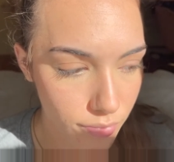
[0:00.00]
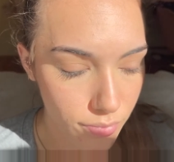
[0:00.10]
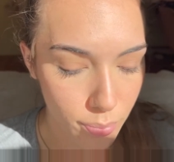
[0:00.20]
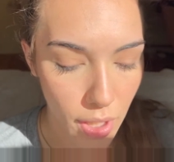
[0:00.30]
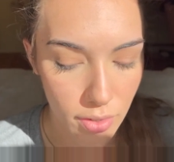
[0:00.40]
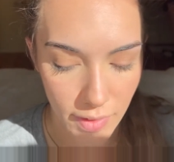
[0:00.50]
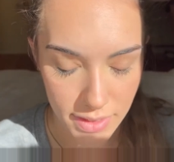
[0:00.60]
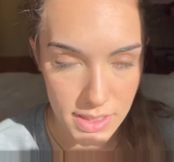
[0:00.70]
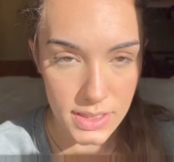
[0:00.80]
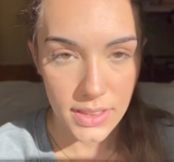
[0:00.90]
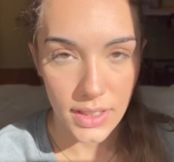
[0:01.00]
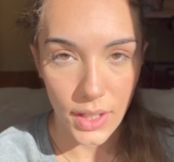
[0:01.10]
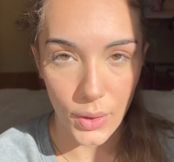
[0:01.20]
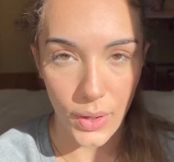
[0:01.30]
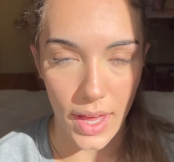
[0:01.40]
Perfect.
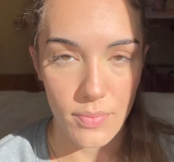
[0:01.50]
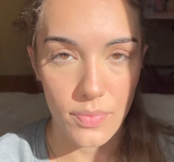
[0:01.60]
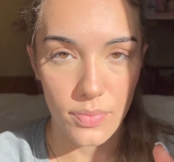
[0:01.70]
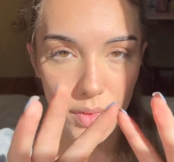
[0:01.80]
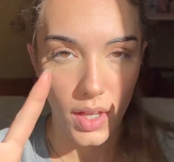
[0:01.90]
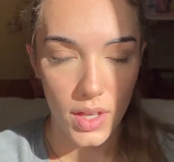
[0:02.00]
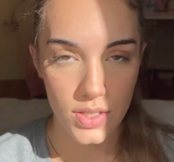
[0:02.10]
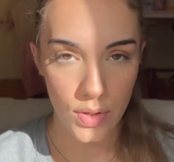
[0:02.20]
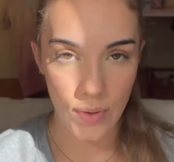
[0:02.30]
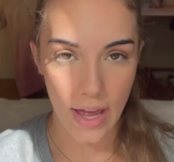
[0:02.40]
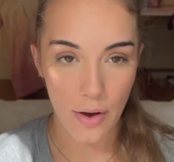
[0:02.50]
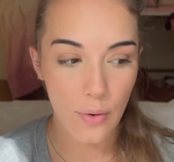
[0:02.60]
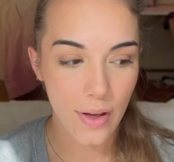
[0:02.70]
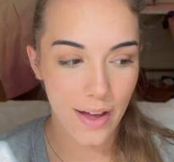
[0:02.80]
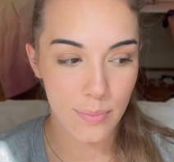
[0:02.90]
Okay, so
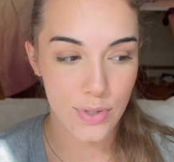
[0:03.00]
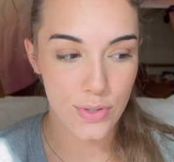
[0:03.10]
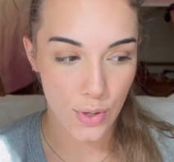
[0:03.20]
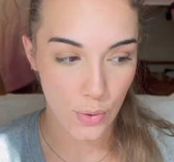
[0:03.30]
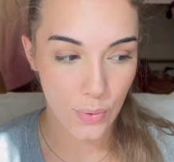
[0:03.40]
now I'm so